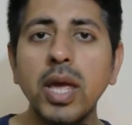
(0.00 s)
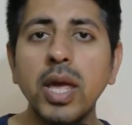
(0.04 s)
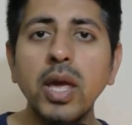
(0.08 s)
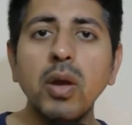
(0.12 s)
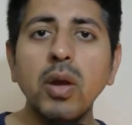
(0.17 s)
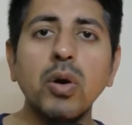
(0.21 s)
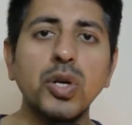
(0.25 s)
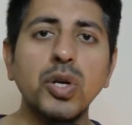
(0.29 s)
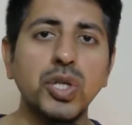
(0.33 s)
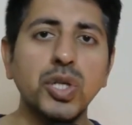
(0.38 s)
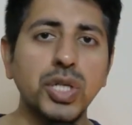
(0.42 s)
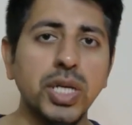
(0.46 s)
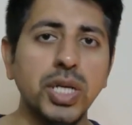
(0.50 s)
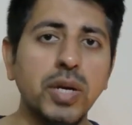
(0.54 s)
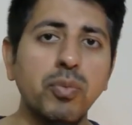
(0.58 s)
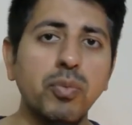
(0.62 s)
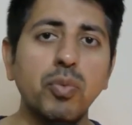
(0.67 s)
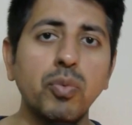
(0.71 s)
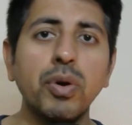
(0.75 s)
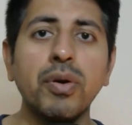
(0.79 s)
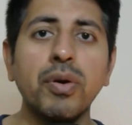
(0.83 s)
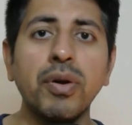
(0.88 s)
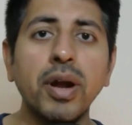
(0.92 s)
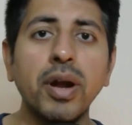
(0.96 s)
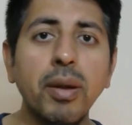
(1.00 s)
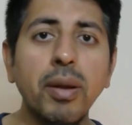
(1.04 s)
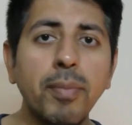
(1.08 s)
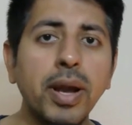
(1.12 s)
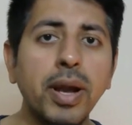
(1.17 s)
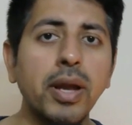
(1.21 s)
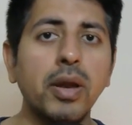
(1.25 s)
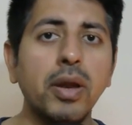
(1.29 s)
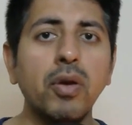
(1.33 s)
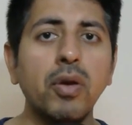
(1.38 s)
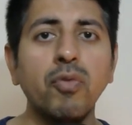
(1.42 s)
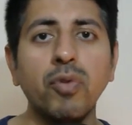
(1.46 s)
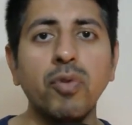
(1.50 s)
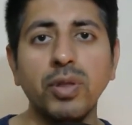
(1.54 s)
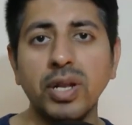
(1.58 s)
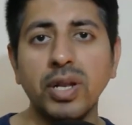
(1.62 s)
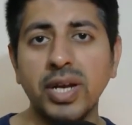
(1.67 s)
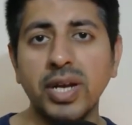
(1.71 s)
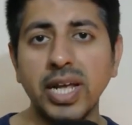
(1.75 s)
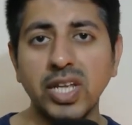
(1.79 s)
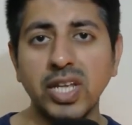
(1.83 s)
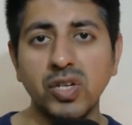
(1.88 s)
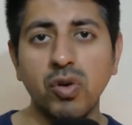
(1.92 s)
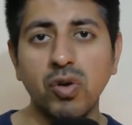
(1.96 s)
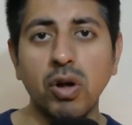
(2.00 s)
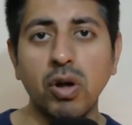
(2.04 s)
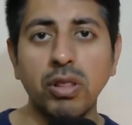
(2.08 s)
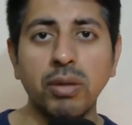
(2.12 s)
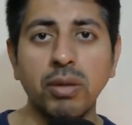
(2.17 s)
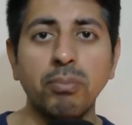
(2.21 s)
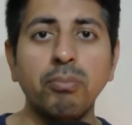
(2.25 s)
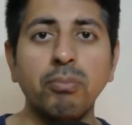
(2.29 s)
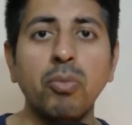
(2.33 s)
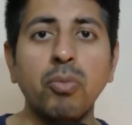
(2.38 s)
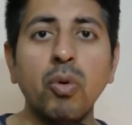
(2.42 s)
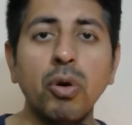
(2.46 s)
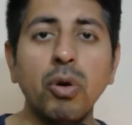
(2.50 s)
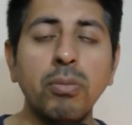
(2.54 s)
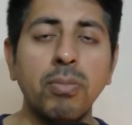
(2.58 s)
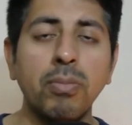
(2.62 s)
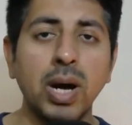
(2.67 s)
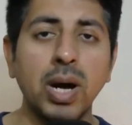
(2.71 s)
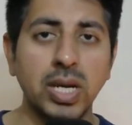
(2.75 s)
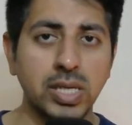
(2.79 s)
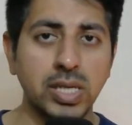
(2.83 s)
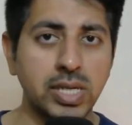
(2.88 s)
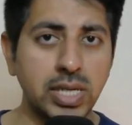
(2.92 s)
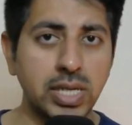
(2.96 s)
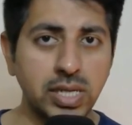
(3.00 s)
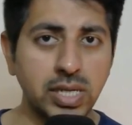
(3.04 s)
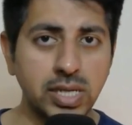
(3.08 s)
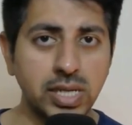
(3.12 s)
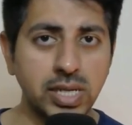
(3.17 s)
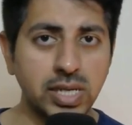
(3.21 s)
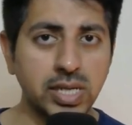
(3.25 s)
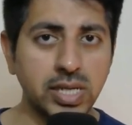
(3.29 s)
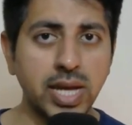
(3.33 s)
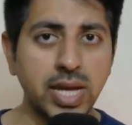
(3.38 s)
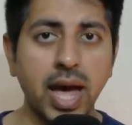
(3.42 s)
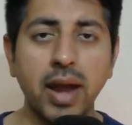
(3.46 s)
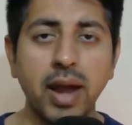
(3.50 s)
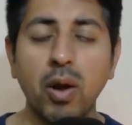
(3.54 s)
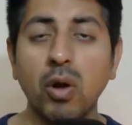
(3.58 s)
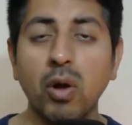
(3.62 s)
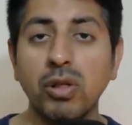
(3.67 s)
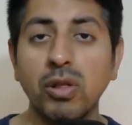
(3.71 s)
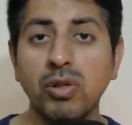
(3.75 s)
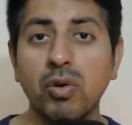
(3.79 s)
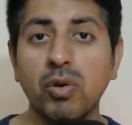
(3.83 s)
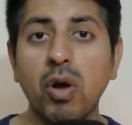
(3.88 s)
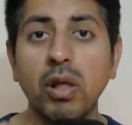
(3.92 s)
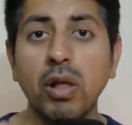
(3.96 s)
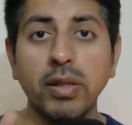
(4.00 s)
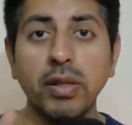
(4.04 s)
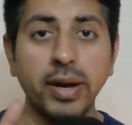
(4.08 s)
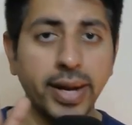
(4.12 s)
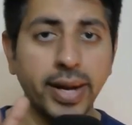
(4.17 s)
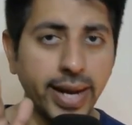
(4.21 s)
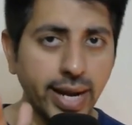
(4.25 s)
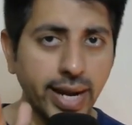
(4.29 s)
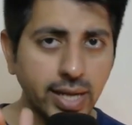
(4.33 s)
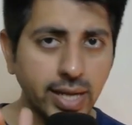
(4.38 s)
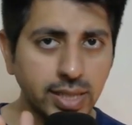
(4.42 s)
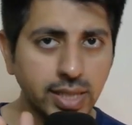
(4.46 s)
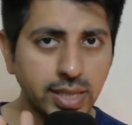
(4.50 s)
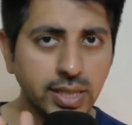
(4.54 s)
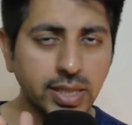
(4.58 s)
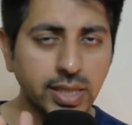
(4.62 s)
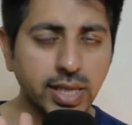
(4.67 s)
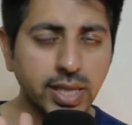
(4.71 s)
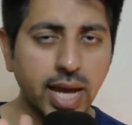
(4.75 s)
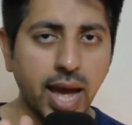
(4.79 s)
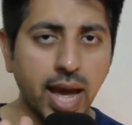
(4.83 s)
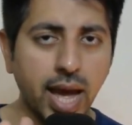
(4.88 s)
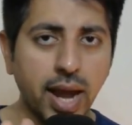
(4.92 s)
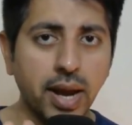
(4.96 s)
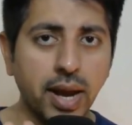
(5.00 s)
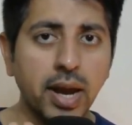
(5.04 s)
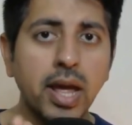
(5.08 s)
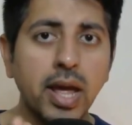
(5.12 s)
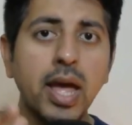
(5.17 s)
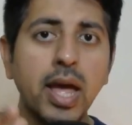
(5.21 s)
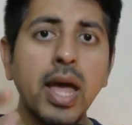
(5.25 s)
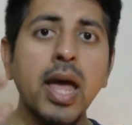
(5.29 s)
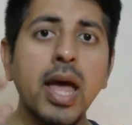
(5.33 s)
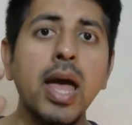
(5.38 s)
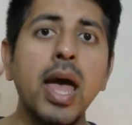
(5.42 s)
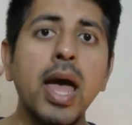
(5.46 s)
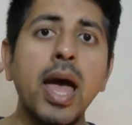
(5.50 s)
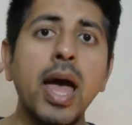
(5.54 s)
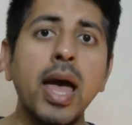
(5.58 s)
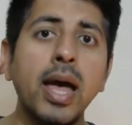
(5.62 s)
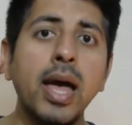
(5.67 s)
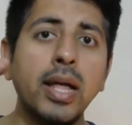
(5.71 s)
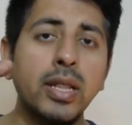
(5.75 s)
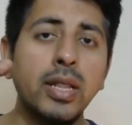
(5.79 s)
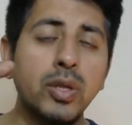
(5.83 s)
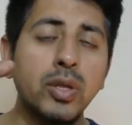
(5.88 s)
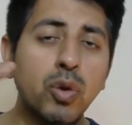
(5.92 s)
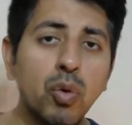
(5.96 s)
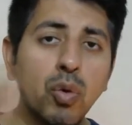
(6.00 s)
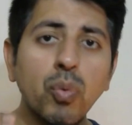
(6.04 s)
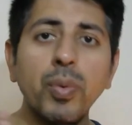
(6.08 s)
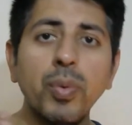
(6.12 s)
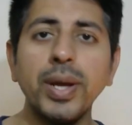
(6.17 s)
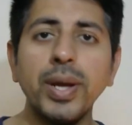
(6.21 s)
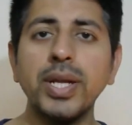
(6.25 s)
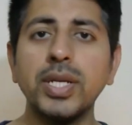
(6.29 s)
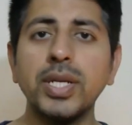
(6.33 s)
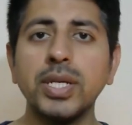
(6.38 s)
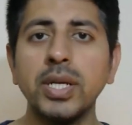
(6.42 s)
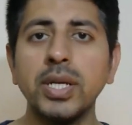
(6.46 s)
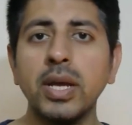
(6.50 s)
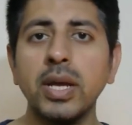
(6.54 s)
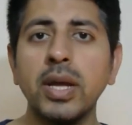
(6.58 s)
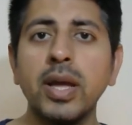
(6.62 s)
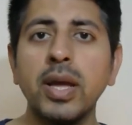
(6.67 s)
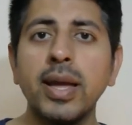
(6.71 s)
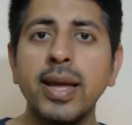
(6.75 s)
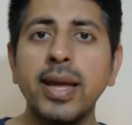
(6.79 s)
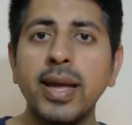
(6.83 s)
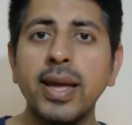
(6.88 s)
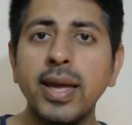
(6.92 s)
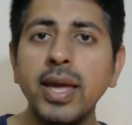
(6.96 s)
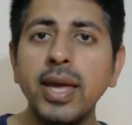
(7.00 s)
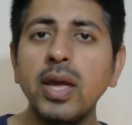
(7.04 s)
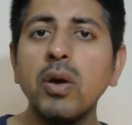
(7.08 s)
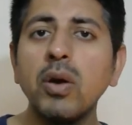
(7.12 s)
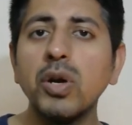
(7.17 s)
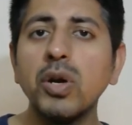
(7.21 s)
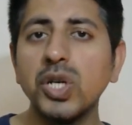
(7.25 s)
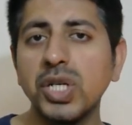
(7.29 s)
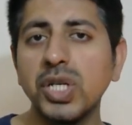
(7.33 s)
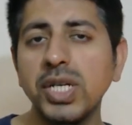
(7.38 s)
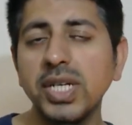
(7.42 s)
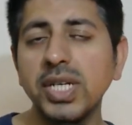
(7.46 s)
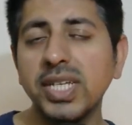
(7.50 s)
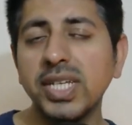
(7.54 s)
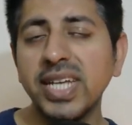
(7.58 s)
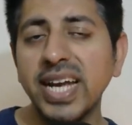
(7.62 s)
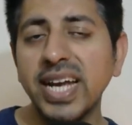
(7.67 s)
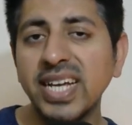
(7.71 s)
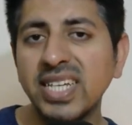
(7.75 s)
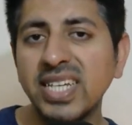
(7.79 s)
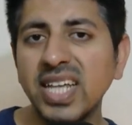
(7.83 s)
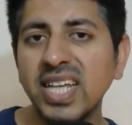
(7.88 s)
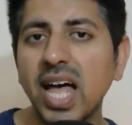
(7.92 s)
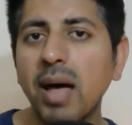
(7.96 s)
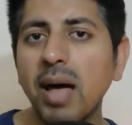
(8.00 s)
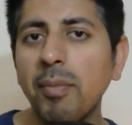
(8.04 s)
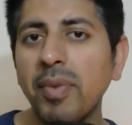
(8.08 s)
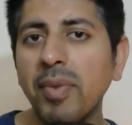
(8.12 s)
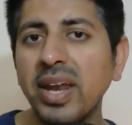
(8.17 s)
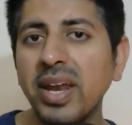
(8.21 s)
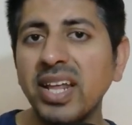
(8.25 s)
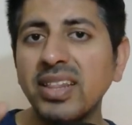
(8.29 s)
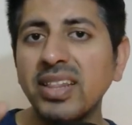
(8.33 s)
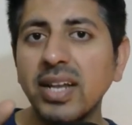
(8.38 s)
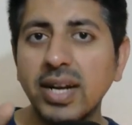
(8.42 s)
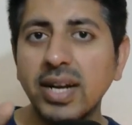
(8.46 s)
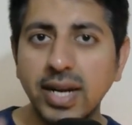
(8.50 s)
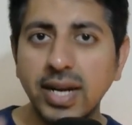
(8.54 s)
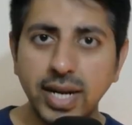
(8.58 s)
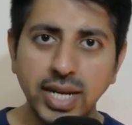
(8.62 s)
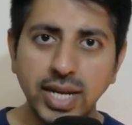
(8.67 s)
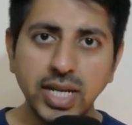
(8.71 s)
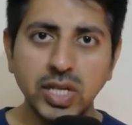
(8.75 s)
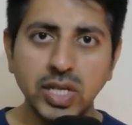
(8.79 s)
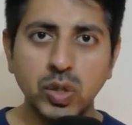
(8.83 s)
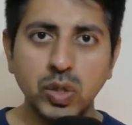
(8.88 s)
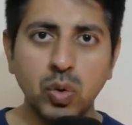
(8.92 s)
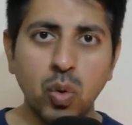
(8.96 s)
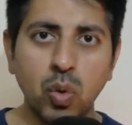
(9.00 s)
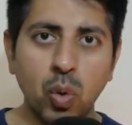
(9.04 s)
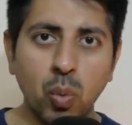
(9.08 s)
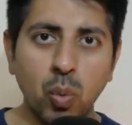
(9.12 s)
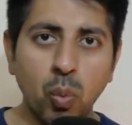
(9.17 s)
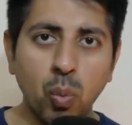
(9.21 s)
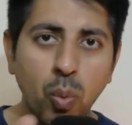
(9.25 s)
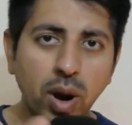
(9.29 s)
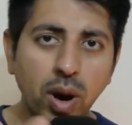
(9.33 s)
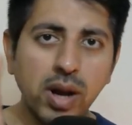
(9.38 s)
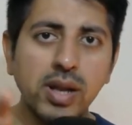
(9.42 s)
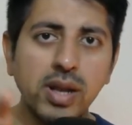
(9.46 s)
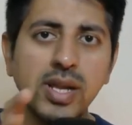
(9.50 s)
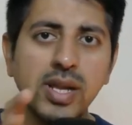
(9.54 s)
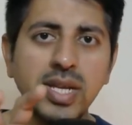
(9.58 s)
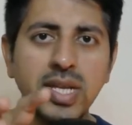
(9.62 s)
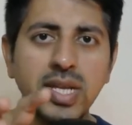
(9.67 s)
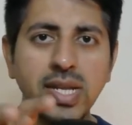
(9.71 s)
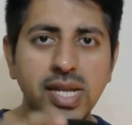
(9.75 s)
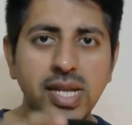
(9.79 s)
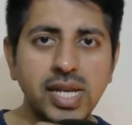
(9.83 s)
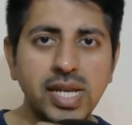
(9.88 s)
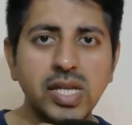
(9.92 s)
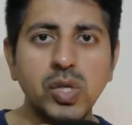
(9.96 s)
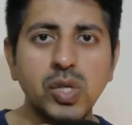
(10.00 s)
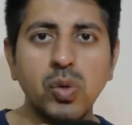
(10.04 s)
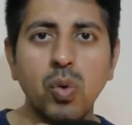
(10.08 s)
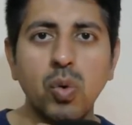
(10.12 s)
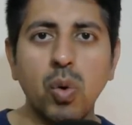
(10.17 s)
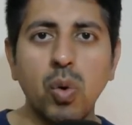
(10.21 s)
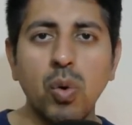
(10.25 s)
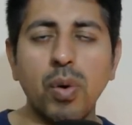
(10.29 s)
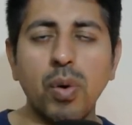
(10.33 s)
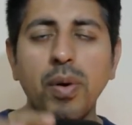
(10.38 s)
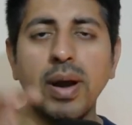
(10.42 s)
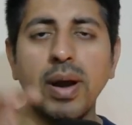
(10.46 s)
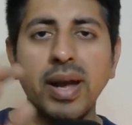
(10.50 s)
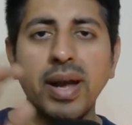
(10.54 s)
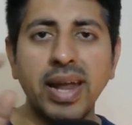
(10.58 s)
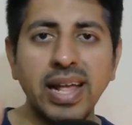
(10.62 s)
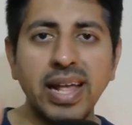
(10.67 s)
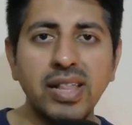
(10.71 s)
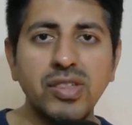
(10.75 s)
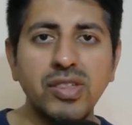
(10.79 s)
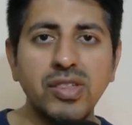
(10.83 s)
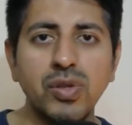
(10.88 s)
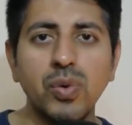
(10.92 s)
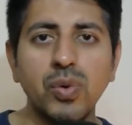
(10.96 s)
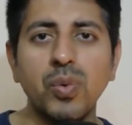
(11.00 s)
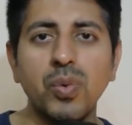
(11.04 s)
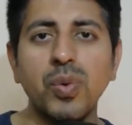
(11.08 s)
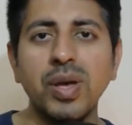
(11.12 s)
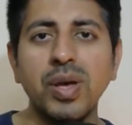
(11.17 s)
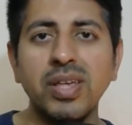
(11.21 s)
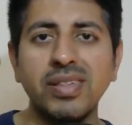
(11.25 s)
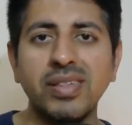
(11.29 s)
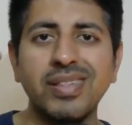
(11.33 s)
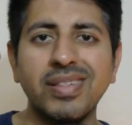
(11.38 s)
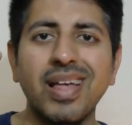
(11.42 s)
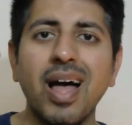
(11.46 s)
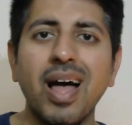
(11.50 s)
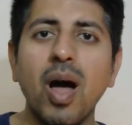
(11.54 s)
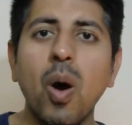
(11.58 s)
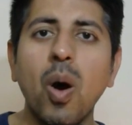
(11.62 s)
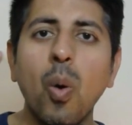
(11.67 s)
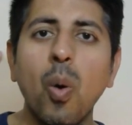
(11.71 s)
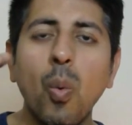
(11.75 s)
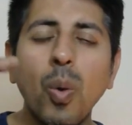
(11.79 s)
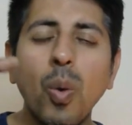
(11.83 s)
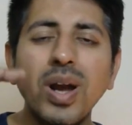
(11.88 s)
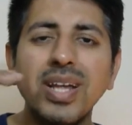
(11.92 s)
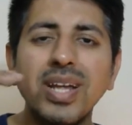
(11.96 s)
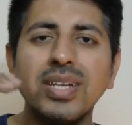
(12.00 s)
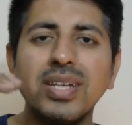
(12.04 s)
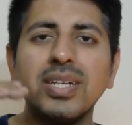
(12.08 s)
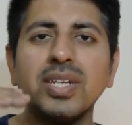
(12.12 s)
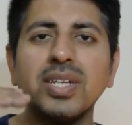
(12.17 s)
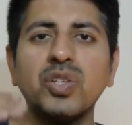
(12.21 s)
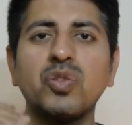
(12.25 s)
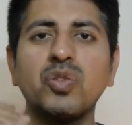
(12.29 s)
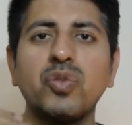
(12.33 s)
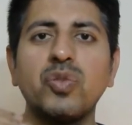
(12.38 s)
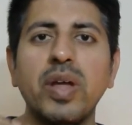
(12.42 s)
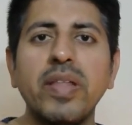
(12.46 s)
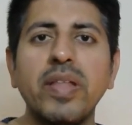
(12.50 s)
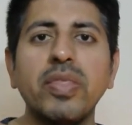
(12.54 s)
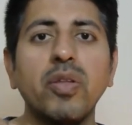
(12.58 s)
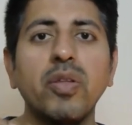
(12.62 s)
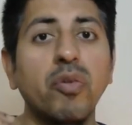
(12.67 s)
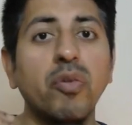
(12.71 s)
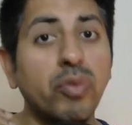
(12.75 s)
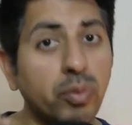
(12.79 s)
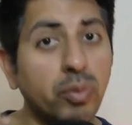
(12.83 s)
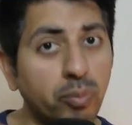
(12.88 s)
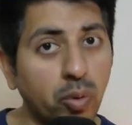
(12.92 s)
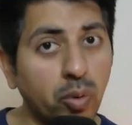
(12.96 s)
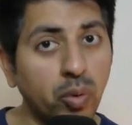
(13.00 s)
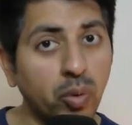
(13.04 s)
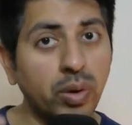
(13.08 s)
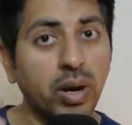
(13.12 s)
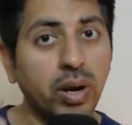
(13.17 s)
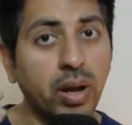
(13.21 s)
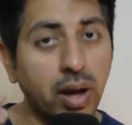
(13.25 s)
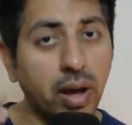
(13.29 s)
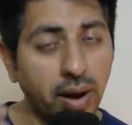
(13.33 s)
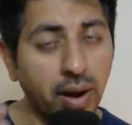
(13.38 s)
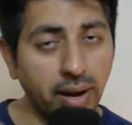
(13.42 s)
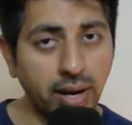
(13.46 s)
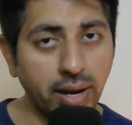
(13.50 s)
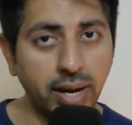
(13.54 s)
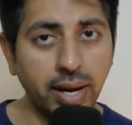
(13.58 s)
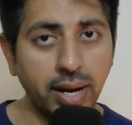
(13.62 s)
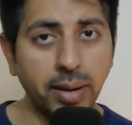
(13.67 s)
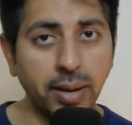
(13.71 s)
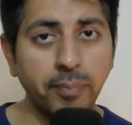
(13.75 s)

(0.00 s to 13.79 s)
she would recommend you for the test called the bone mass density scan, also called the DEXA scan, through which he or she is examining the T-score. What this T-score tells you is what is the strength of the bone currently.